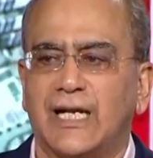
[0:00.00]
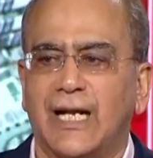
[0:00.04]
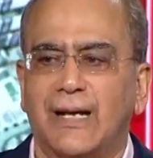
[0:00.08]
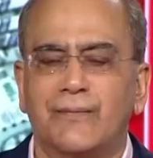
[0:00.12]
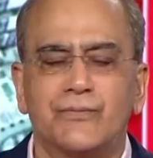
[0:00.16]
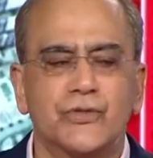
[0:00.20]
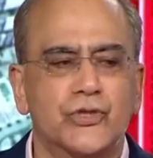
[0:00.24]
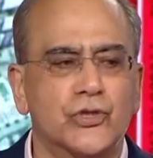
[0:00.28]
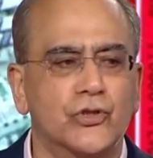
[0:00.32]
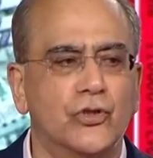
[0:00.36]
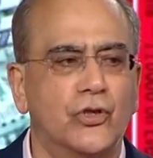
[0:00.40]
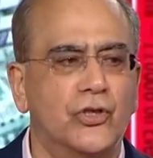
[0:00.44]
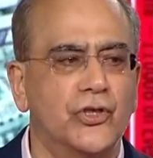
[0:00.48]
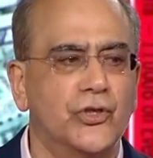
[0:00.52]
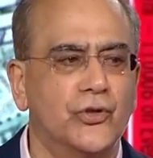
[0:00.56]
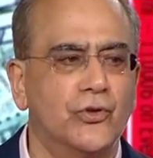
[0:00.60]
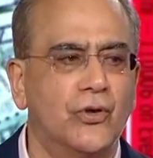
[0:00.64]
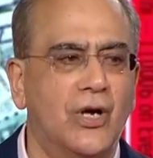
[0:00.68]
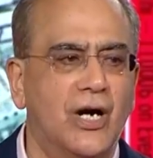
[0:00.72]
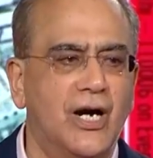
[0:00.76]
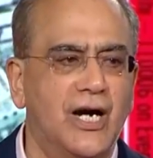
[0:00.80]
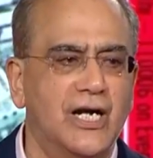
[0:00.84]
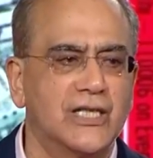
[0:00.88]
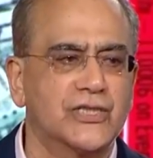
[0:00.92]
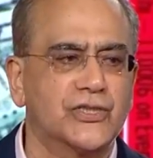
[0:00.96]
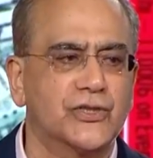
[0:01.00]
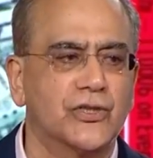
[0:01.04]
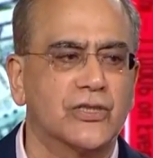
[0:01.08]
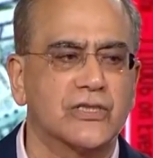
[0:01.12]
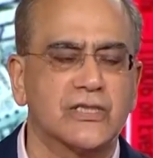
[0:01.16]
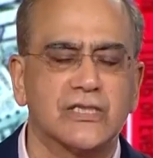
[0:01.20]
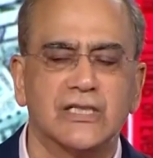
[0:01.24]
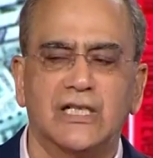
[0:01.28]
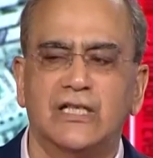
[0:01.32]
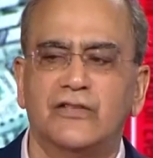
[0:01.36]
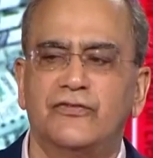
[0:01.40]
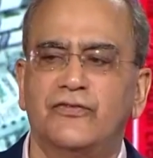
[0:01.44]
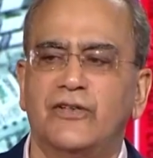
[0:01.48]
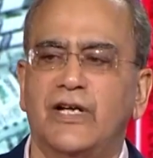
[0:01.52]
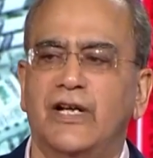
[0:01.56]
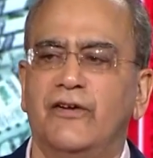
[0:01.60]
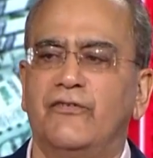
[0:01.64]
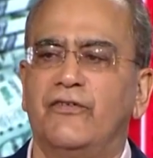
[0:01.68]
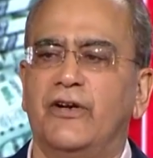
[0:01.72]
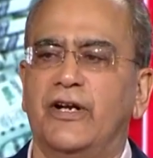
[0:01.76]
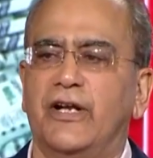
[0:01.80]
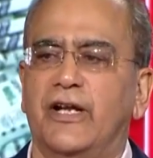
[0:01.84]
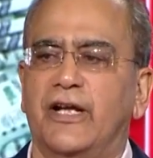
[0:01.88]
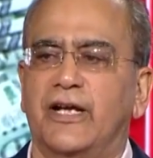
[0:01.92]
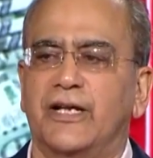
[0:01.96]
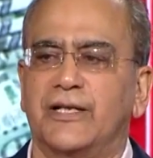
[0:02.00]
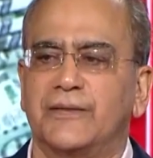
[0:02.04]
that I'm sure you ask yourself every